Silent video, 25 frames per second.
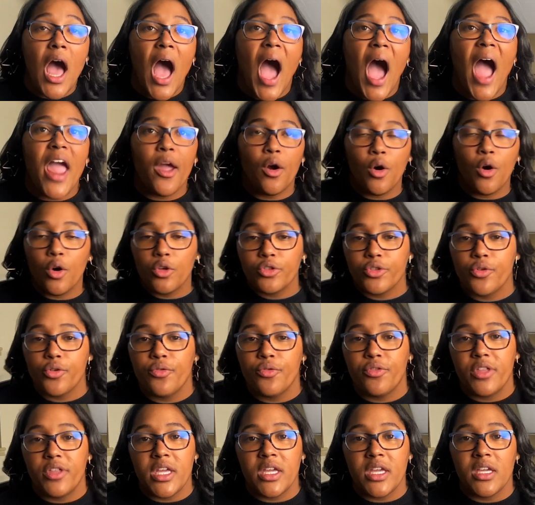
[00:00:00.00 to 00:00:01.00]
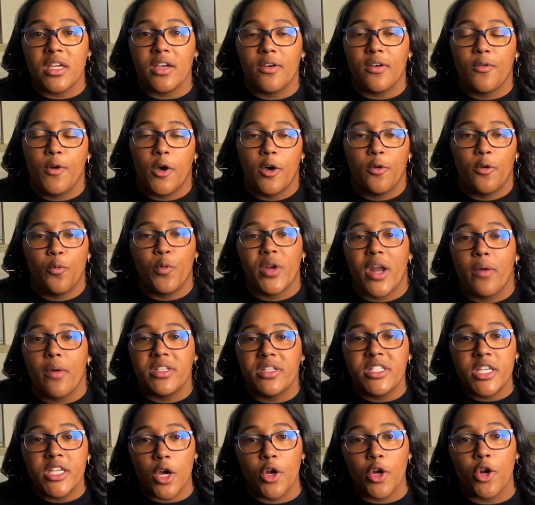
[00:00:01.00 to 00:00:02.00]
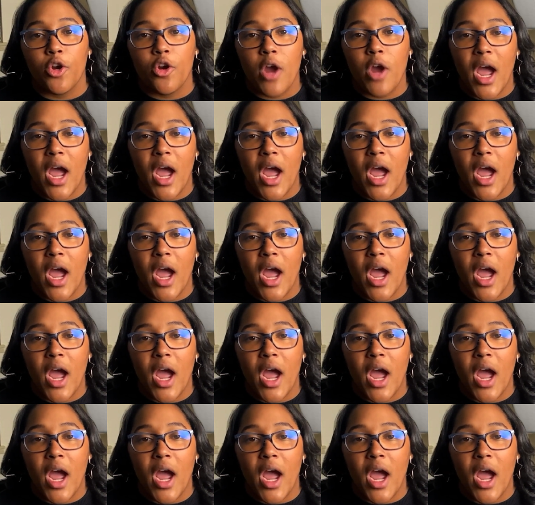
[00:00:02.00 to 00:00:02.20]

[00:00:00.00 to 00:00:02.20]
I also think when I was younger,